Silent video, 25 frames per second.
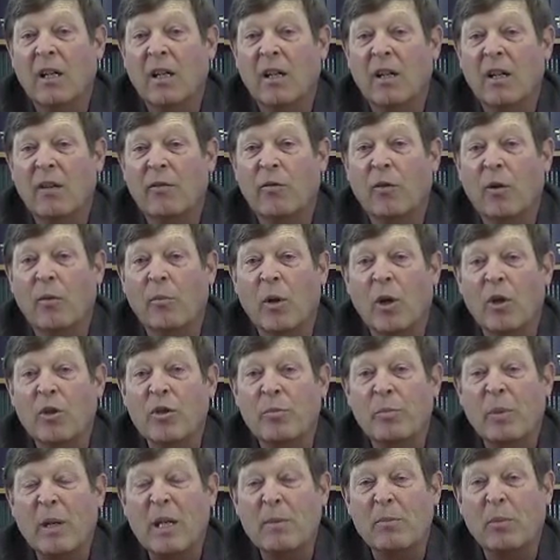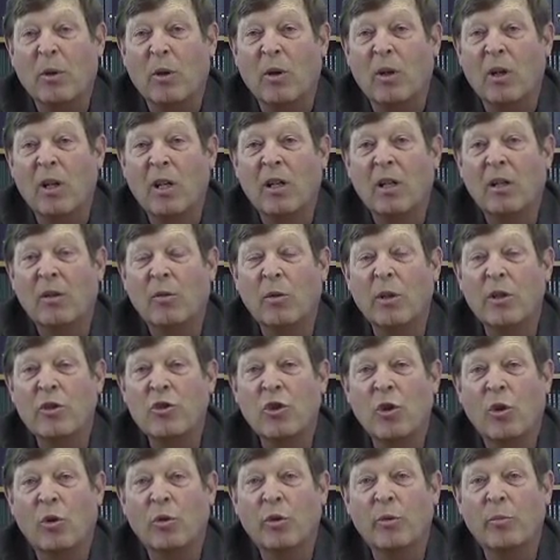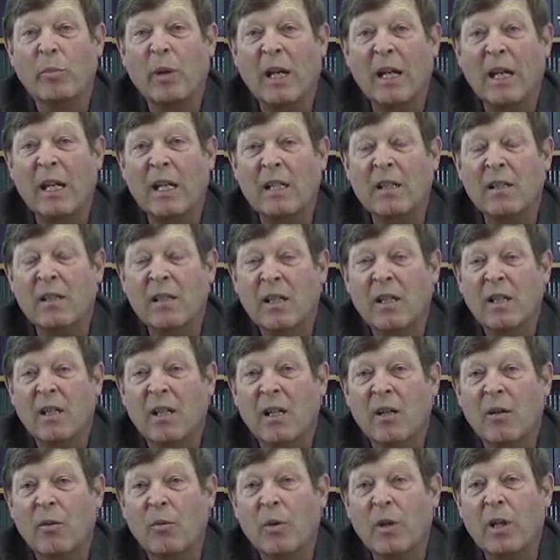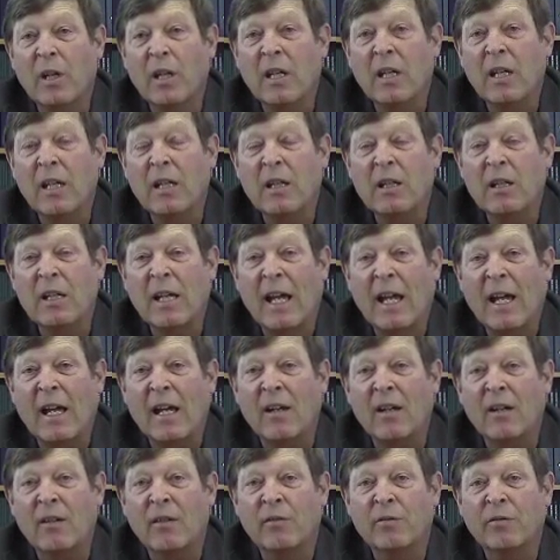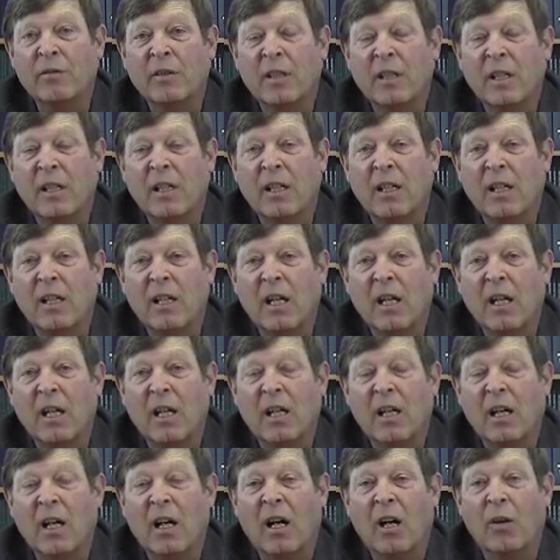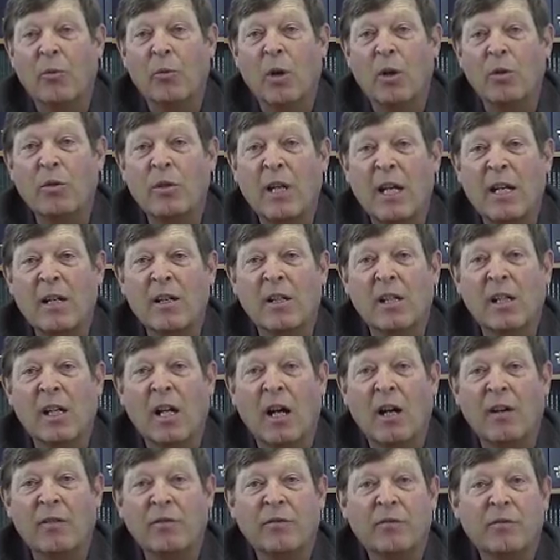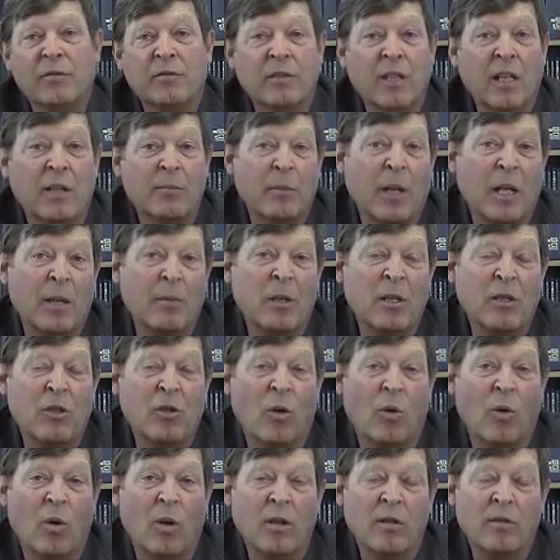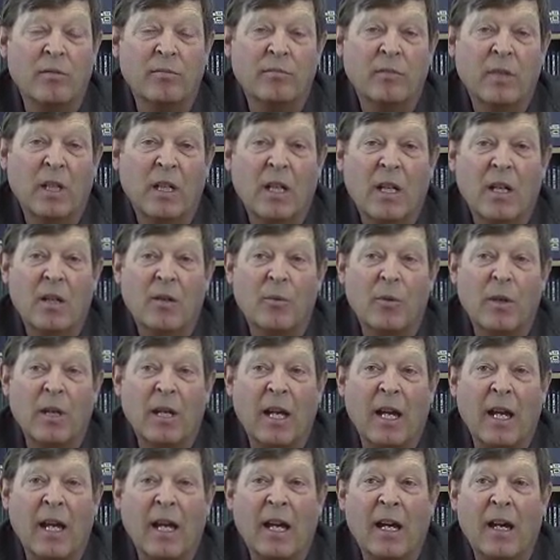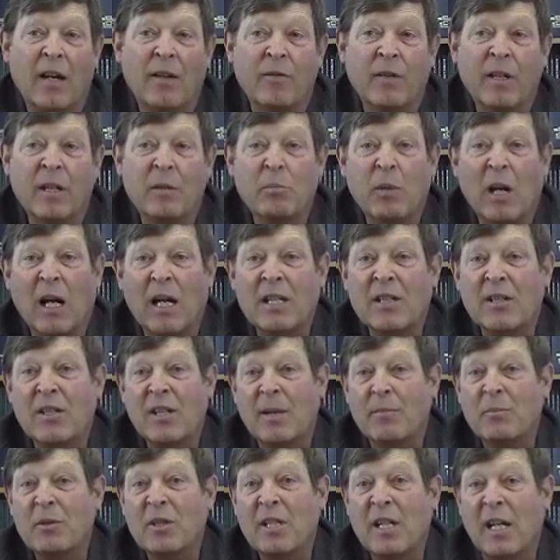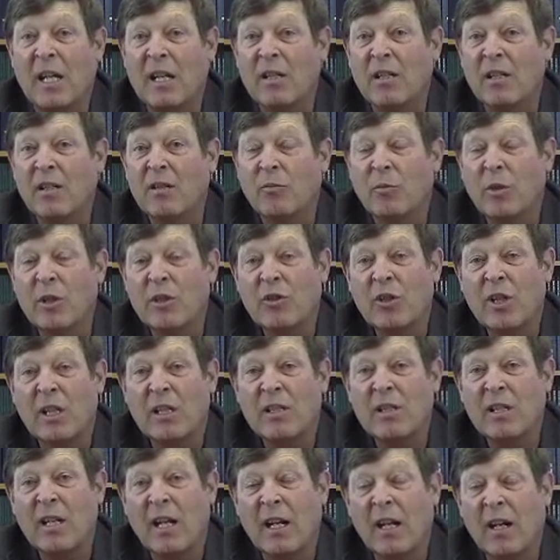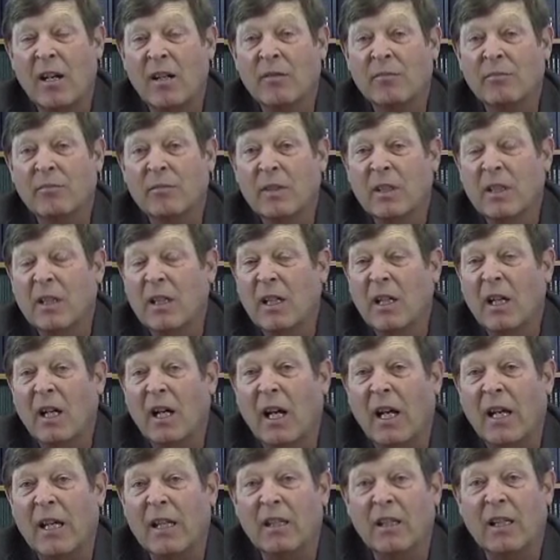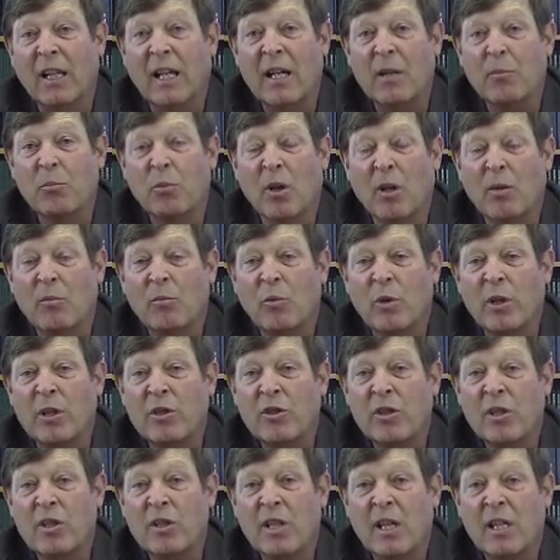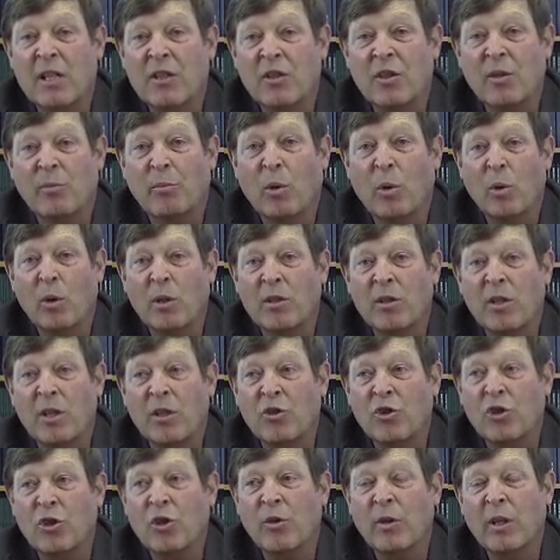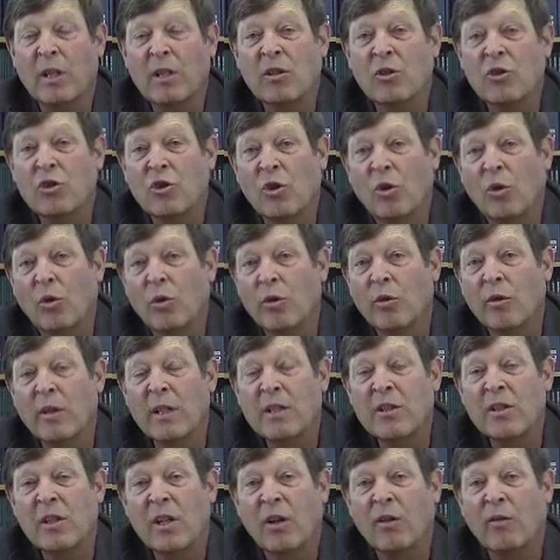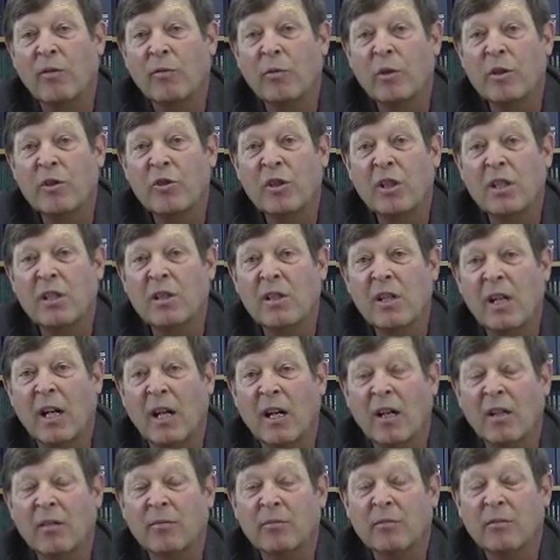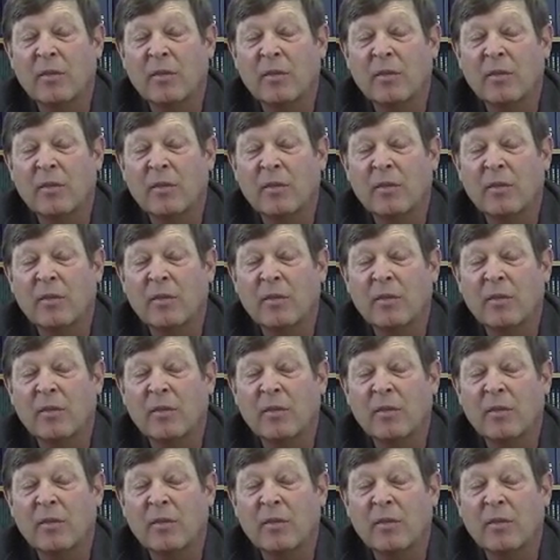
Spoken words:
For most people with shoulder pain, we have a rotator cuff that may be torn. We have a biceps tendon which can tear, a labrum, which is a support tissue in the shoulder itself, which can tear.